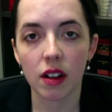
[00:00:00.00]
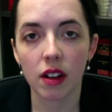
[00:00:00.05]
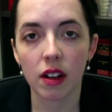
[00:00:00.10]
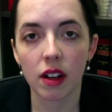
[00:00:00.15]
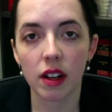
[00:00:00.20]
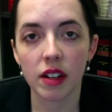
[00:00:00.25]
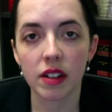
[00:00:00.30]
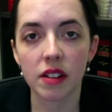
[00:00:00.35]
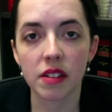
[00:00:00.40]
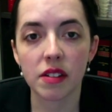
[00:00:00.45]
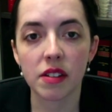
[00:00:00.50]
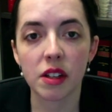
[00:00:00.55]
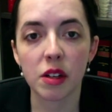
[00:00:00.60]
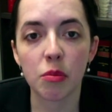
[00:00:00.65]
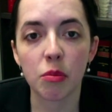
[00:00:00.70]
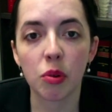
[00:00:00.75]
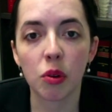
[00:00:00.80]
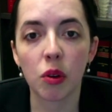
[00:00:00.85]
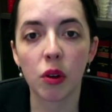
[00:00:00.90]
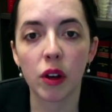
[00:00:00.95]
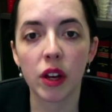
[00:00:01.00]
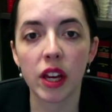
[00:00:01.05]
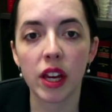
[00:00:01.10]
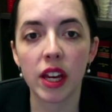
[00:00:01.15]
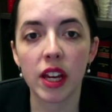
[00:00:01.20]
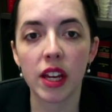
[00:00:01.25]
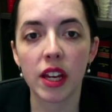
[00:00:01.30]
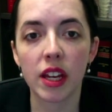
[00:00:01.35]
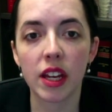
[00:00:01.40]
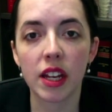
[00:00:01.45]
And does the
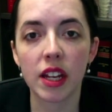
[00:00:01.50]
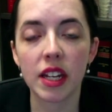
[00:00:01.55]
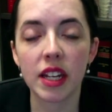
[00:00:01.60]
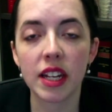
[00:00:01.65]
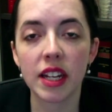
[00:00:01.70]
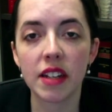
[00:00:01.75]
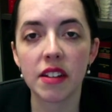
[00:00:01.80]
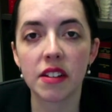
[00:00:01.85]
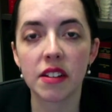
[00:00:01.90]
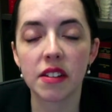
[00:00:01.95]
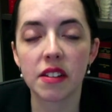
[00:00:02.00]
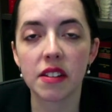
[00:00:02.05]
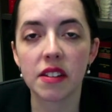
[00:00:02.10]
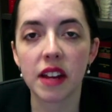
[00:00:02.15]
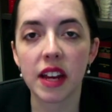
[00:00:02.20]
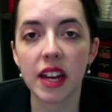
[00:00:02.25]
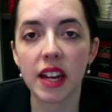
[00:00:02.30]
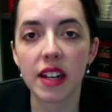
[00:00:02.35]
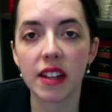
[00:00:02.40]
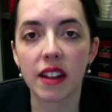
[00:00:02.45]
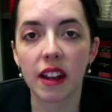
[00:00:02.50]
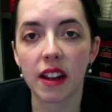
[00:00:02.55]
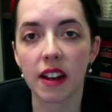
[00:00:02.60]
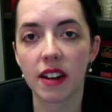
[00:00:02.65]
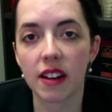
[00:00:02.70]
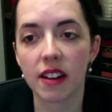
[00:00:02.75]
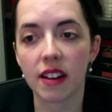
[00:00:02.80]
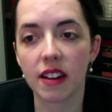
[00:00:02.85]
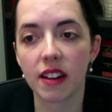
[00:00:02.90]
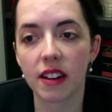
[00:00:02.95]
employee need to say
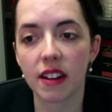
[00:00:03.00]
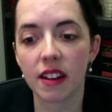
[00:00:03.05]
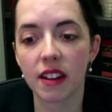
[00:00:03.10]
the